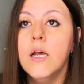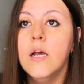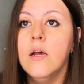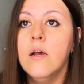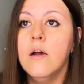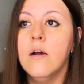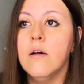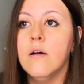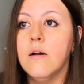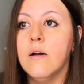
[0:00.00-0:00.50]

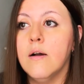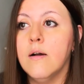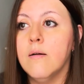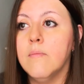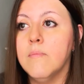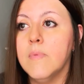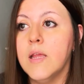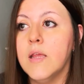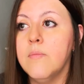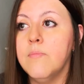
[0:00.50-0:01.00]

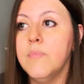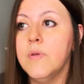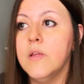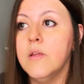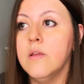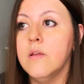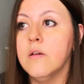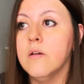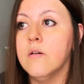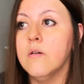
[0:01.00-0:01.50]

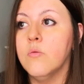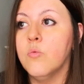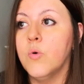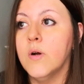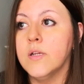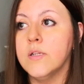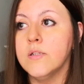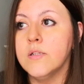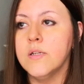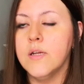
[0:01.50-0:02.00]
Maybe
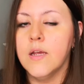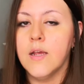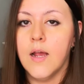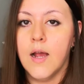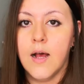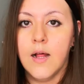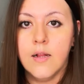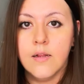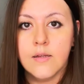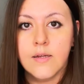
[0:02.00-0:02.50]
one day
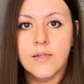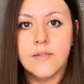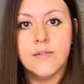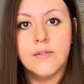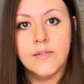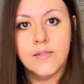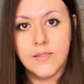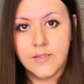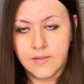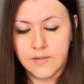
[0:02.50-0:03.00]
I'll
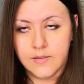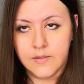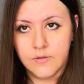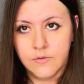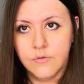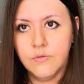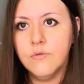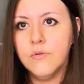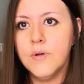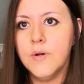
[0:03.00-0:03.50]

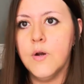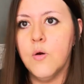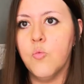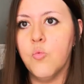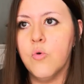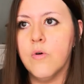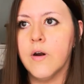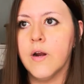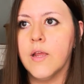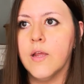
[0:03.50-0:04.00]
continue
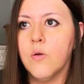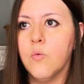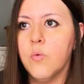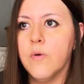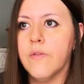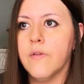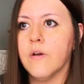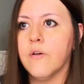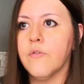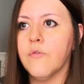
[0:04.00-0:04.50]
working
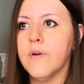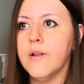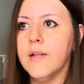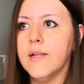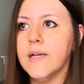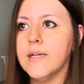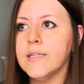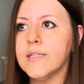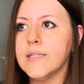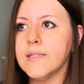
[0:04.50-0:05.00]
with
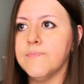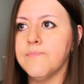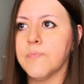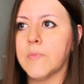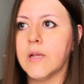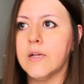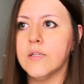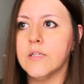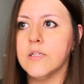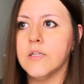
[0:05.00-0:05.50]
acrylics.
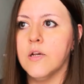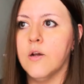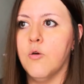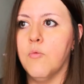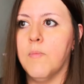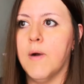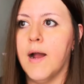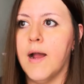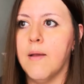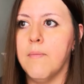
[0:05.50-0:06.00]
So
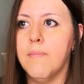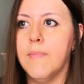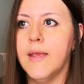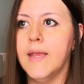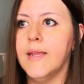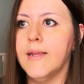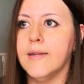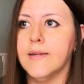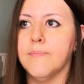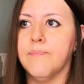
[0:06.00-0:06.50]
my
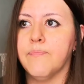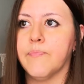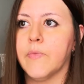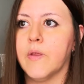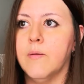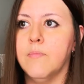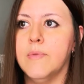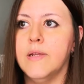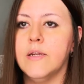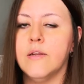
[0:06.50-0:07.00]
main
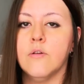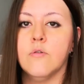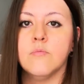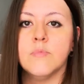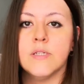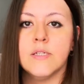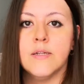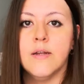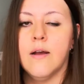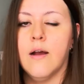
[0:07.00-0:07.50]

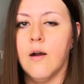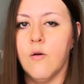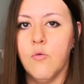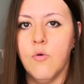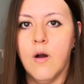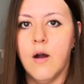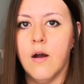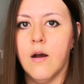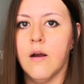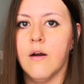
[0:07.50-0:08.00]
mediums
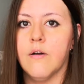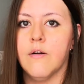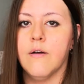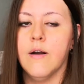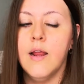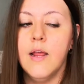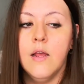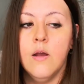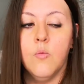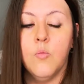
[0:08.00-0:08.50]
now
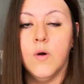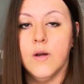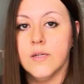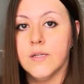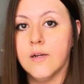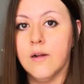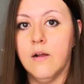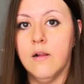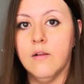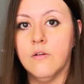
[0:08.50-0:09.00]
are
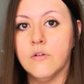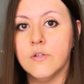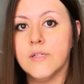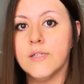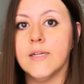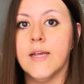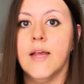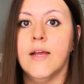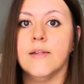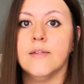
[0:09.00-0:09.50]
watercolors
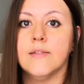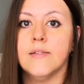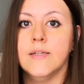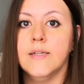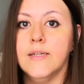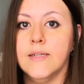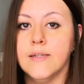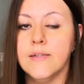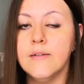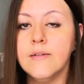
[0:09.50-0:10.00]
and
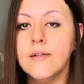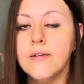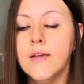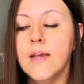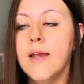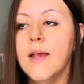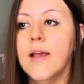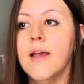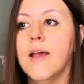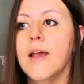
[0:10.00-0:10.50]
ink,
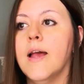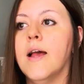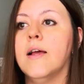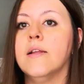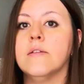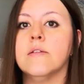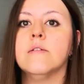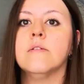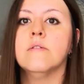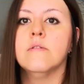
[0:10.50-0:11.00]

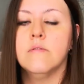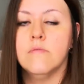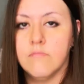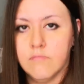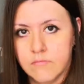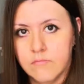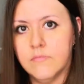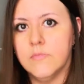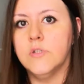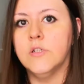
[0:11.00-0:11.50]
and
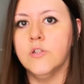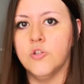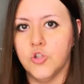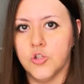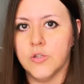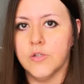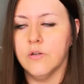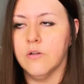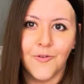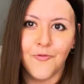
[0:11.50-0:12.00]

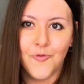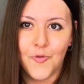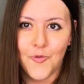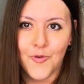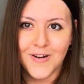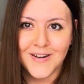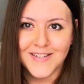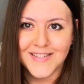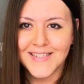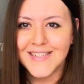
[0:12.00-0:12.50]
digital, of
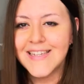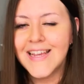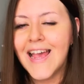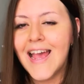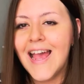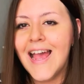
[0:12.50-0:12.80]
course.